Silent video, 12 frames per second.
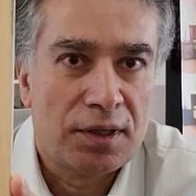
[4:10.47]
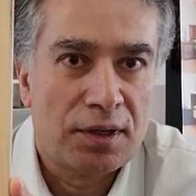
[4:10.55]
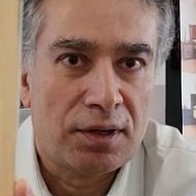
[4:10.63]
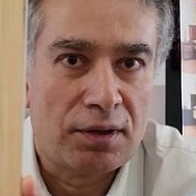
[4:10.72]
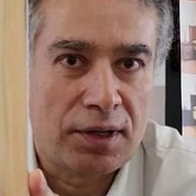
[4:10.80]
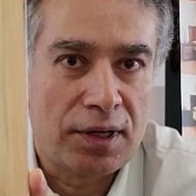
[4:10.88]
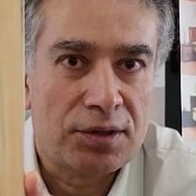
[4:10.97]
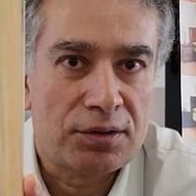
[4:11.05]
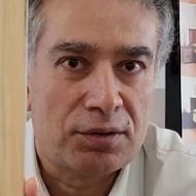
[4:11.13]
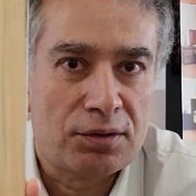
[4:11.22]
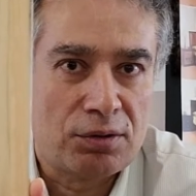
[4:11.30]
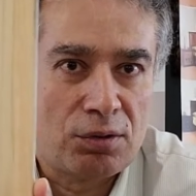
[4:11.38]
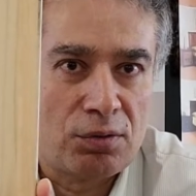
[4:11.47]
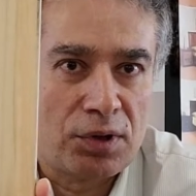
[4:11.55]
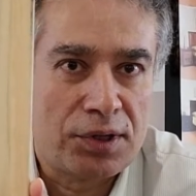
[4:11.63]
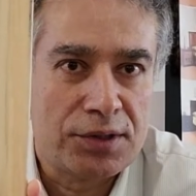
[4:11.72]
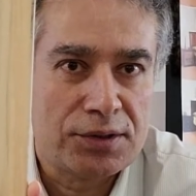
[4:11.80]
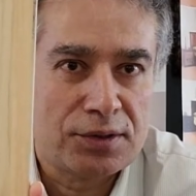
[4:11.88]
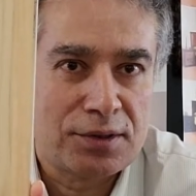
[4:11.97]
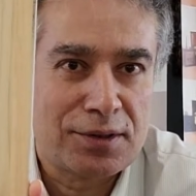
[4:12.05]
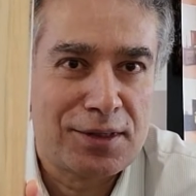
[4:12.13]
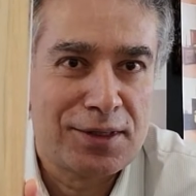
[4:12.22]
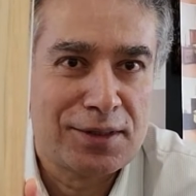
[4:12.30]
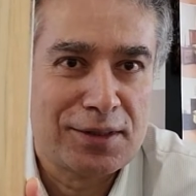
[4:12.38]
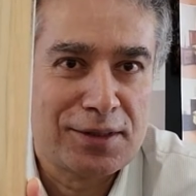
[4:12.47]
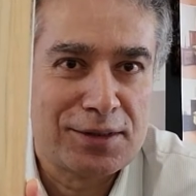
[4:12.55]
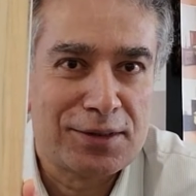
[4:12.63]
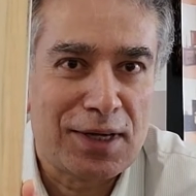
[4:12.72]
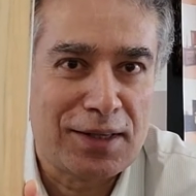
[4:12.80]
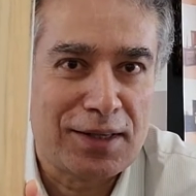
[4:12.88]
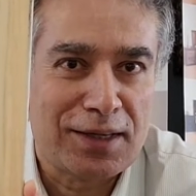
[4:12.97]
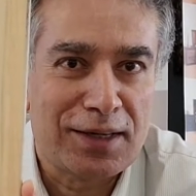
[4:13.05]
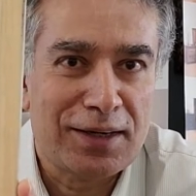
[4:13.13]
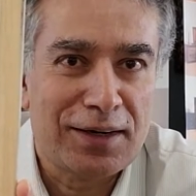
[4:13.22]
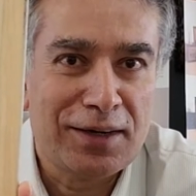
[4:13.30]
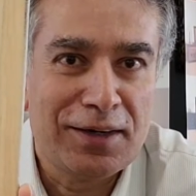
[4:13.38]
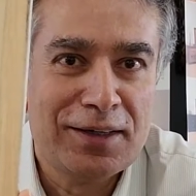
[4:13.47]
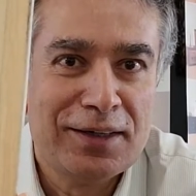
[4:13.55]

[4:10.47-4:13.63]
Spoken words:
Okay, so no worries, there's nothing in there.